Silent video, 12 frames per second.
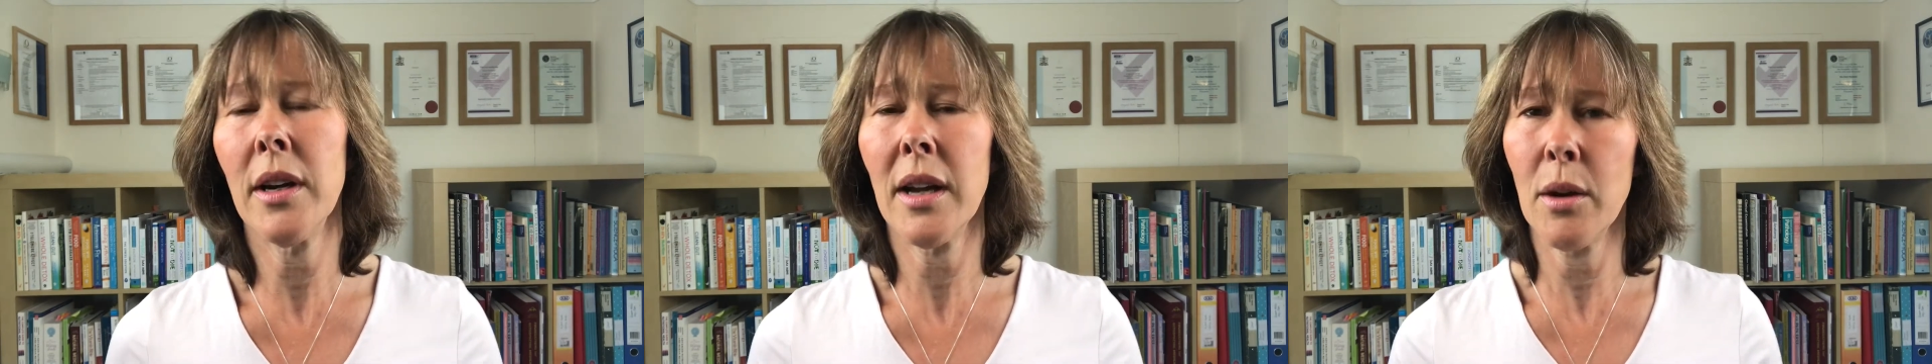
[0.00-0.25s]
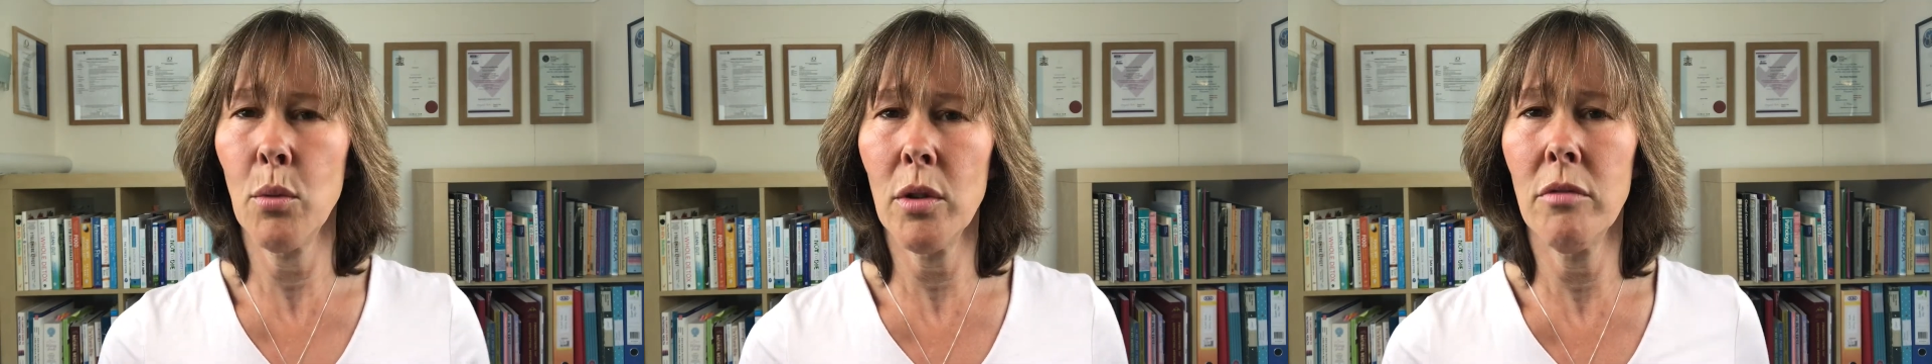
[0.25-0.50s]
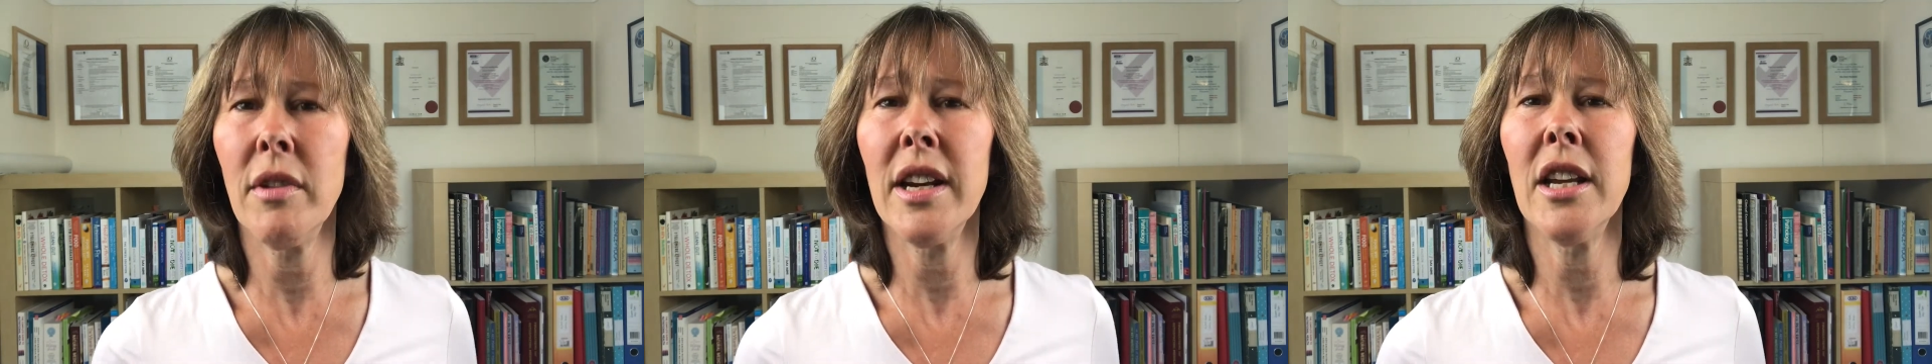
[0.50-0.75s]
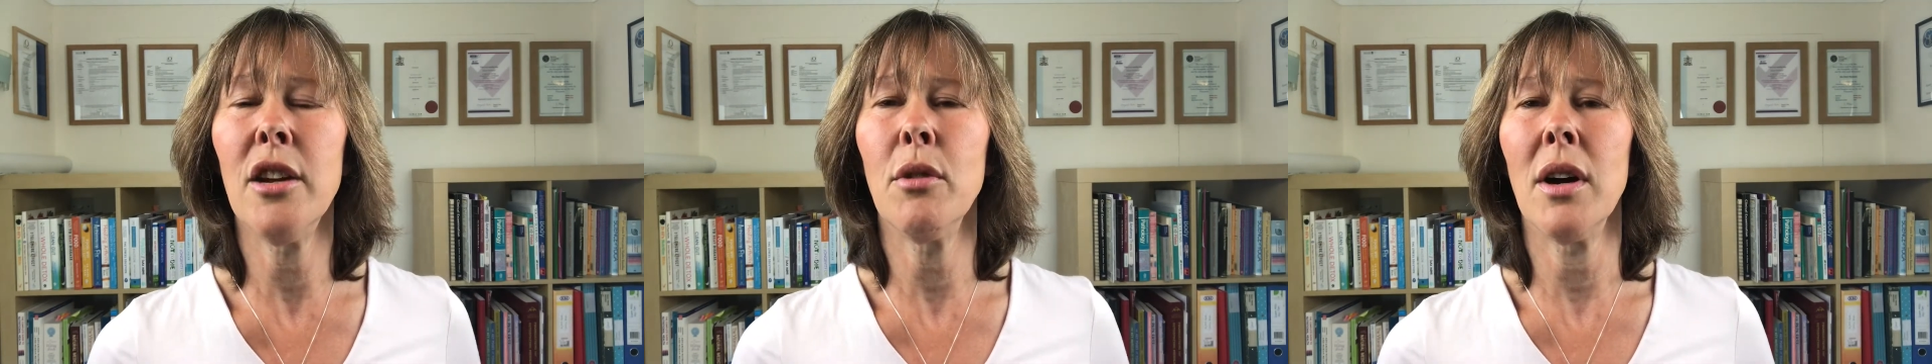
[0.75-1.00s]
I will ring
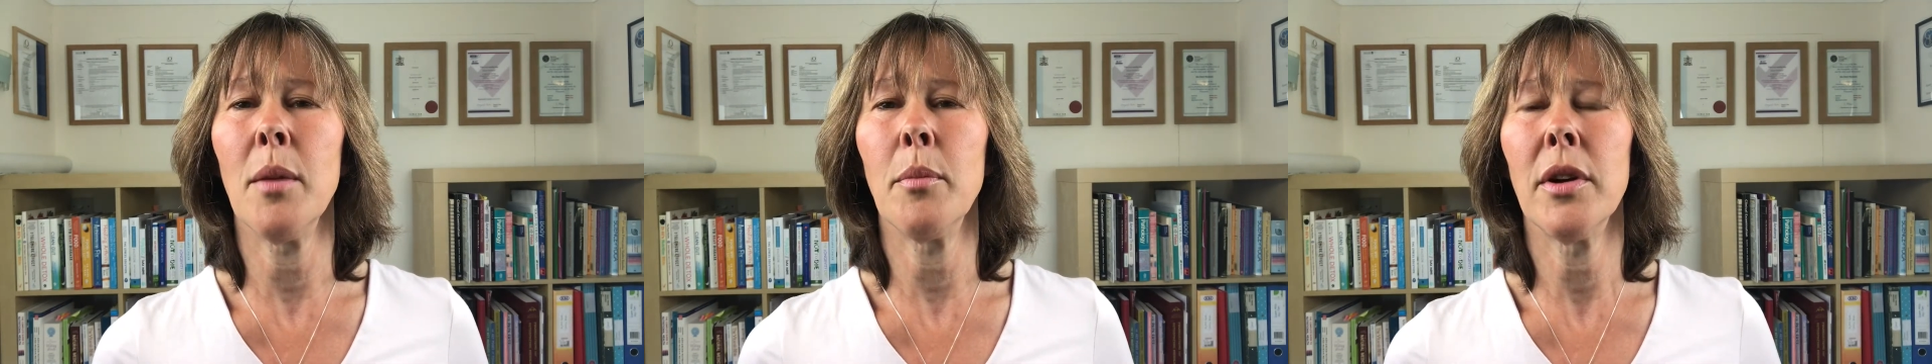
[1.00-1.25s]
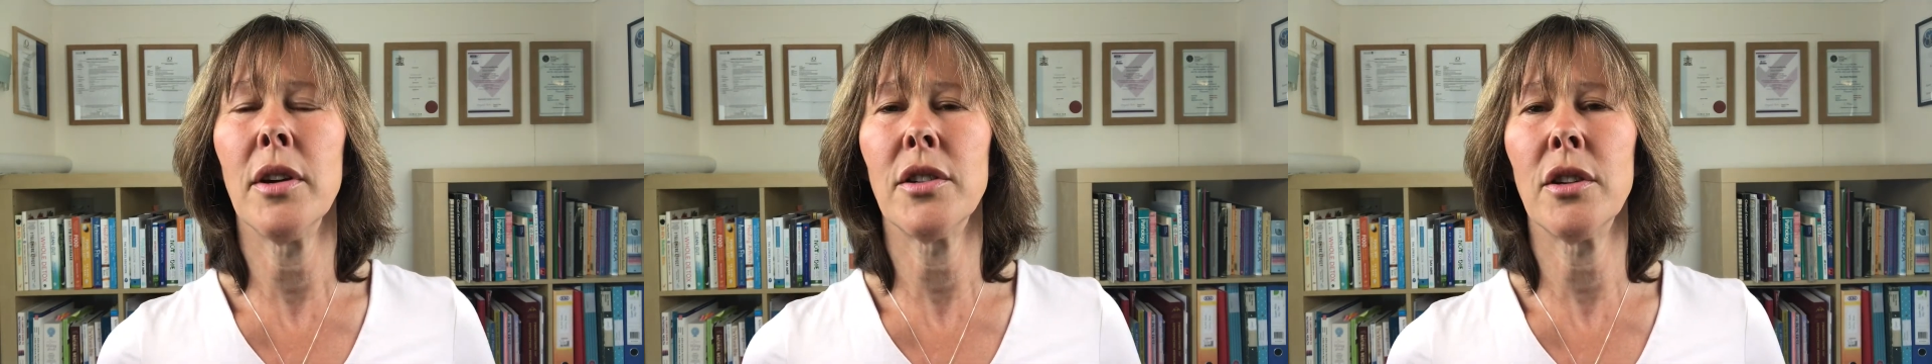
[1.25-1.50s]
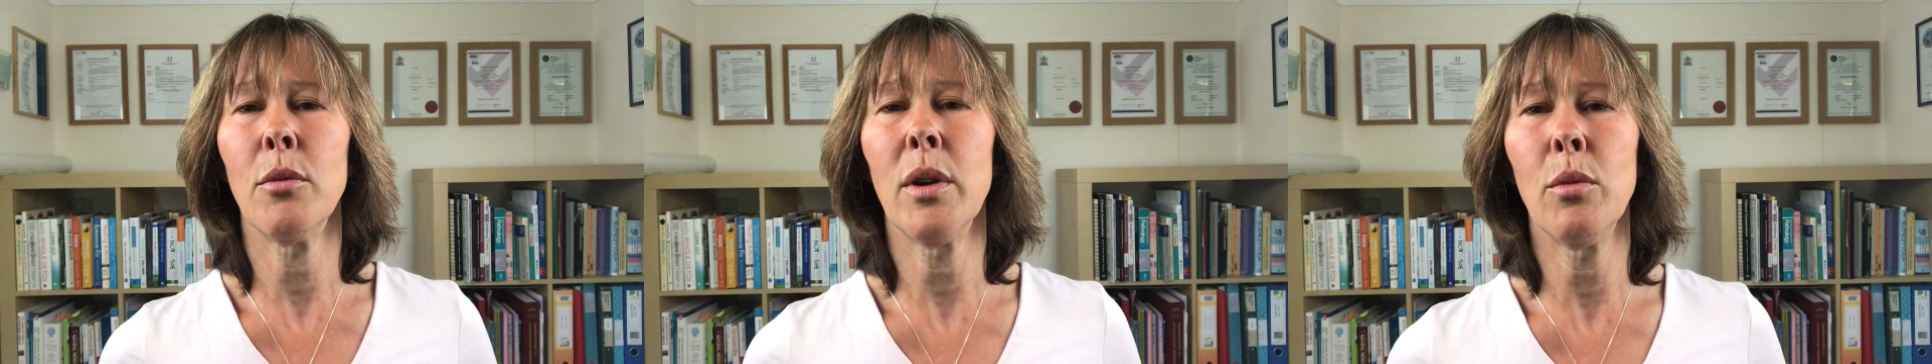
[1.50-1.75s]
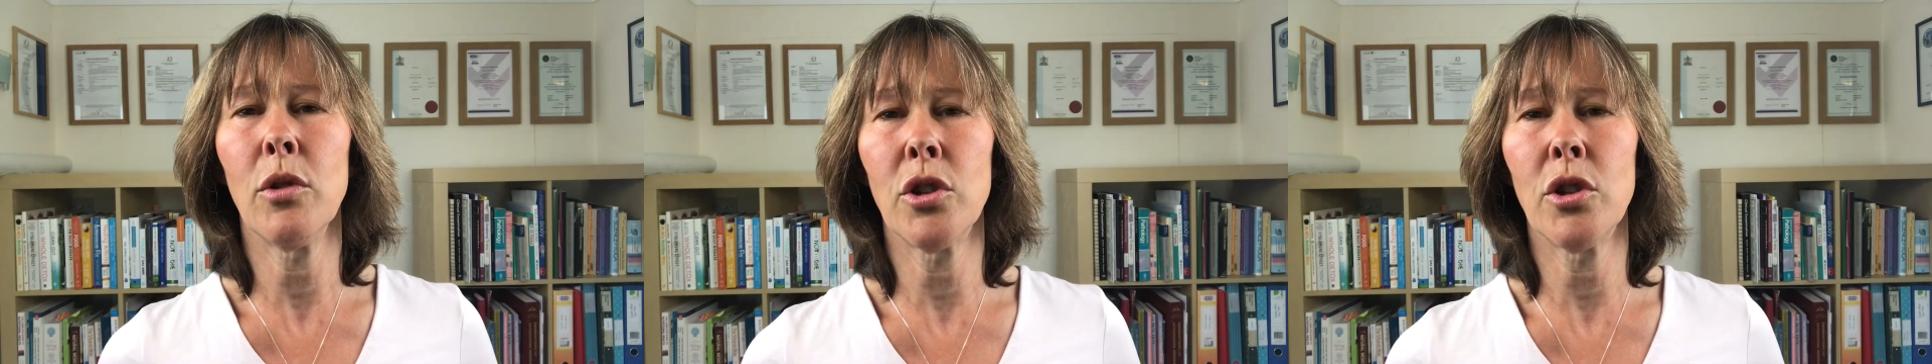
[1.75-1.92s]
you up so we will